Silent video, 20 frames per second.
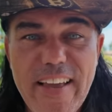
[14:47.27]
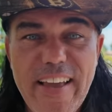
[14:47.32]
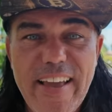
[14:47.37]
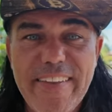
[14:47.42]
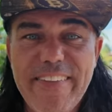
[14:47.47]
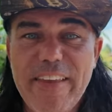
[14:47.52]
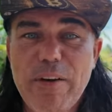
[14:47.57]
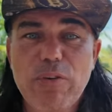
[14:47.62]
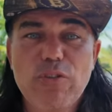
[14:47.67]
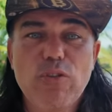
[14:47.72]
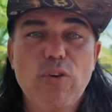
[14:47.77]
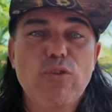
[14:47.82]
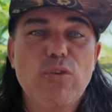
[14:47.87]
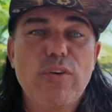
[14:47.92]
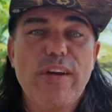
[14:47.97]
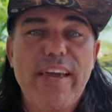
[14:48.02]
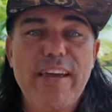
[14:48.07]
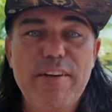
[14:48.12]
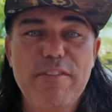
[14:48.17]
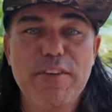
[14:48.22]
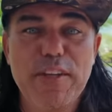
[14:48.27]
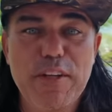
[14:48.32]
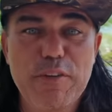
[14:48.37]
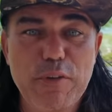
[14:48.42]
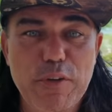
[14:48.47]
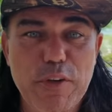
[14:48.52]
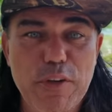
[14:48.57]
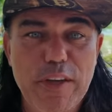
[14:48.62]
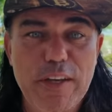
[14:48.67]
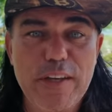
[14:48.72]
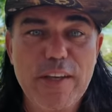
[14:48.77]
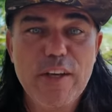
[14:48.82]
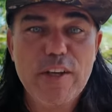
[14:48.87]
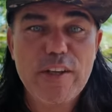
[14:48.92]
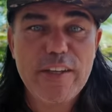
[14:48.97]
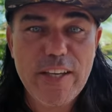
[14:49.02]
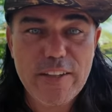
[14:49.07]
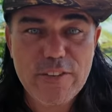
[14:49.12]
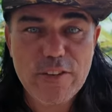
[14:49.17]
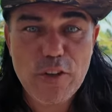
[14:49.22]
And that was also everything for today.
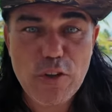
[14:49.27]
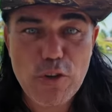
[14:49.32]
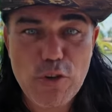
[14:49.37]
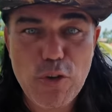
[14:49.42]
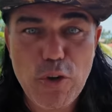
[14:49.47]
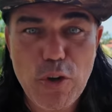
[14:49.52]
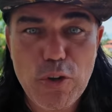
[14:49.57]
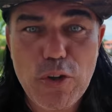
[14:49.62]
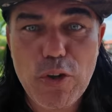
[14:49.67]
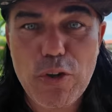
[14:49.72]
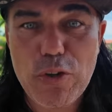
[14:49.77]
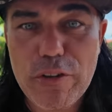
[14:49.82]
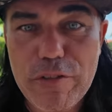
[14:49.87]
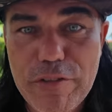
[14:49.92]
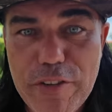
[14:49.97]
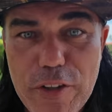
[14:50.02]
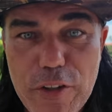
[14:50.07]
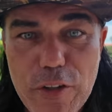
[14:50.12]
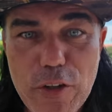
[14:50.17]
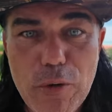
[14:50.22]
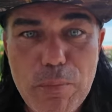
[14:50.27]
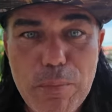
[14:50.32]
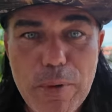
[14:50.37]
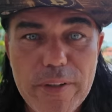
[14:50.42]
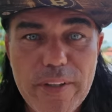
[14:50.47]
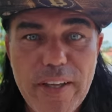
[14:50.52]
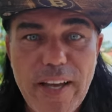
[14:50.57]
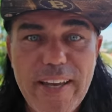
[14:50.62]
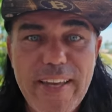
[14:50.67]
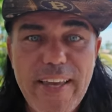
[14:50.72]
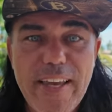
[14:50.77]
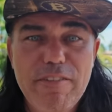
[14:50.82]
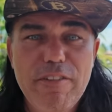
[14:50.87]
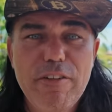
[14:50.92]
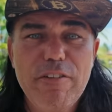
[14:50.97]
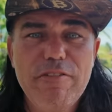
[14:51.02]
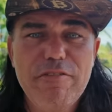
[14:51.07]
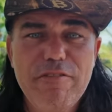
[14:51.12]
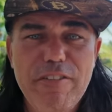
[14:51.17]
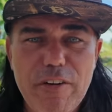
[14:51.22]
Yes, a shorter video, but I have
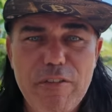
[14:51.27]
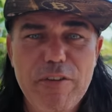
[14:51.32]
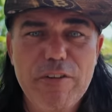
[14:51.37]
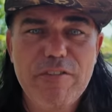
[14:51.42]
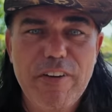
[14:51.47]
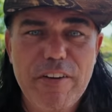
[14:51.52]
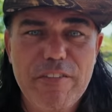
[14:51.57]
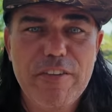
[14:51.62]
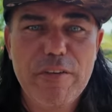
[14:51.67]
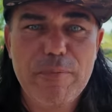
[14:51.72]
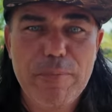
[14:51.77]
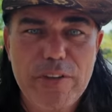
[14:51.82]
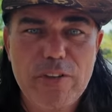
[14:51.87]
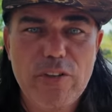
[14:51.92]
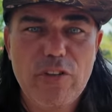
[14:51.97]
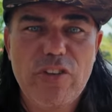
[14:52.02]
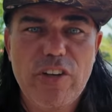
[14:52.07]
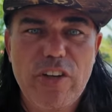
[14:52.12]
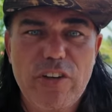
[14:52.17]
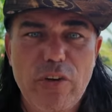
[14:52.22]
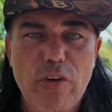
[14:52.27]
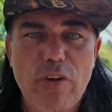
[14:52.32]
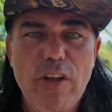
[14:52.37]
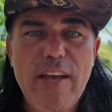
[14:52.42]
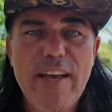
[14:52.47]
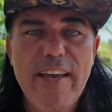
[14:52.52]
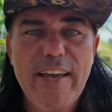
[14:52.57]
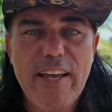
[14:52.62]
a very, very busy channel,